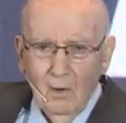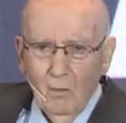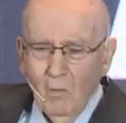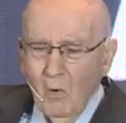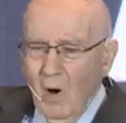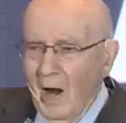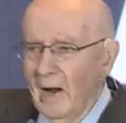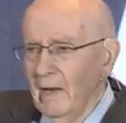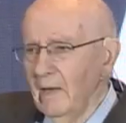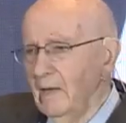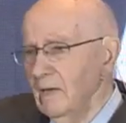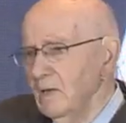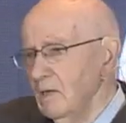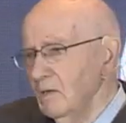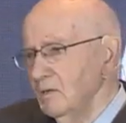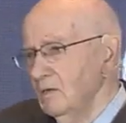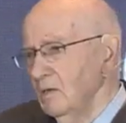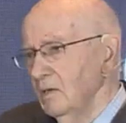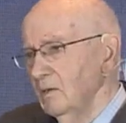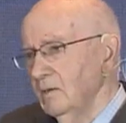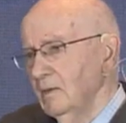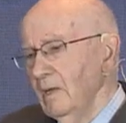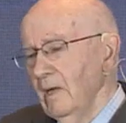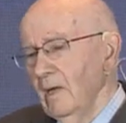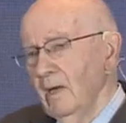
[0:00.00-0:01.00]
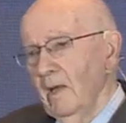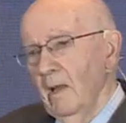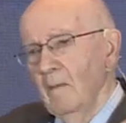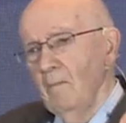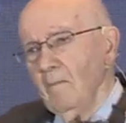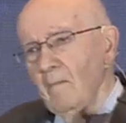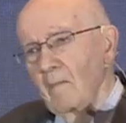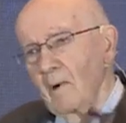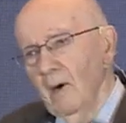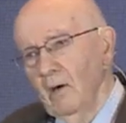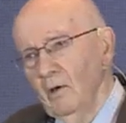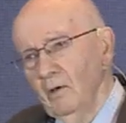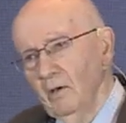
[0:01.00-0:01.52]
Why is it that a
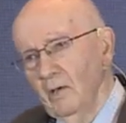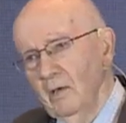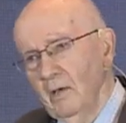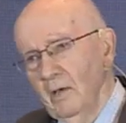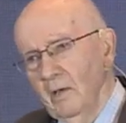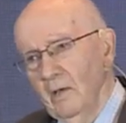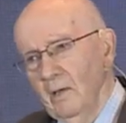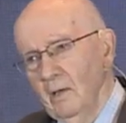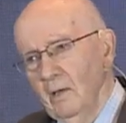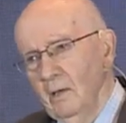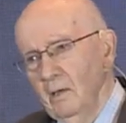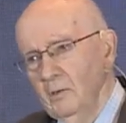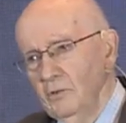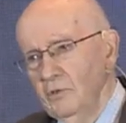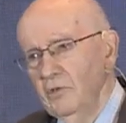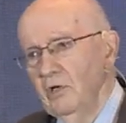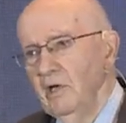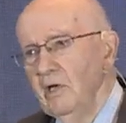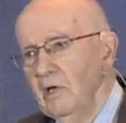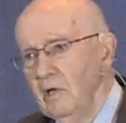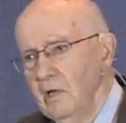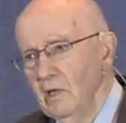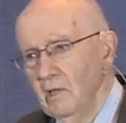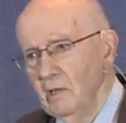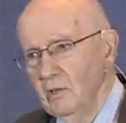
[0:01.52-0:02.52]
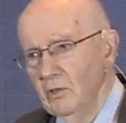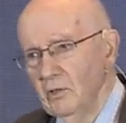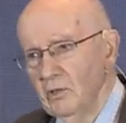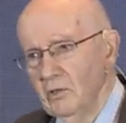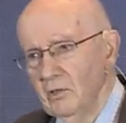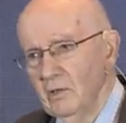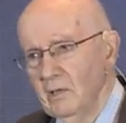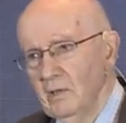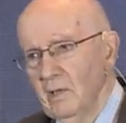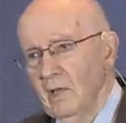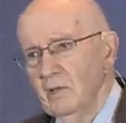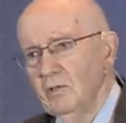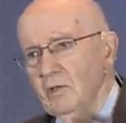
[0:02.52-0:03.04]
marketing genius
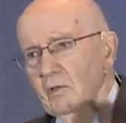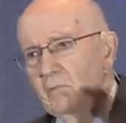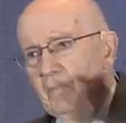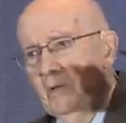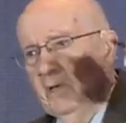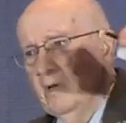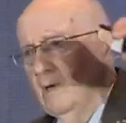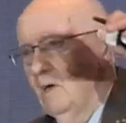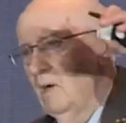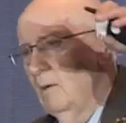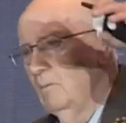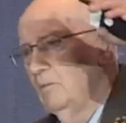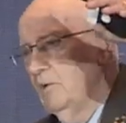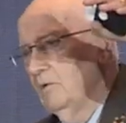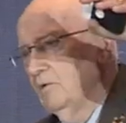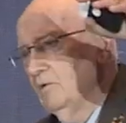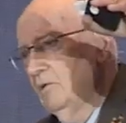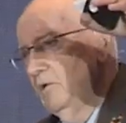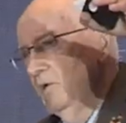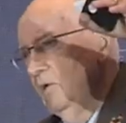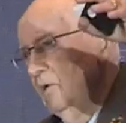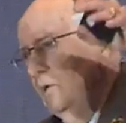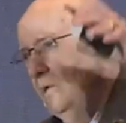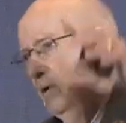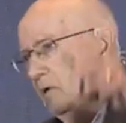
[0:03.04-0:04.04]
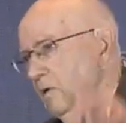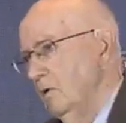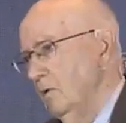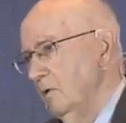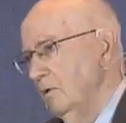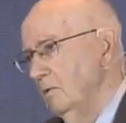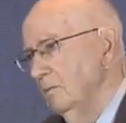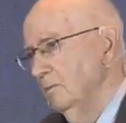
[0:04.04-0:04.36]
doesn't become the CEO?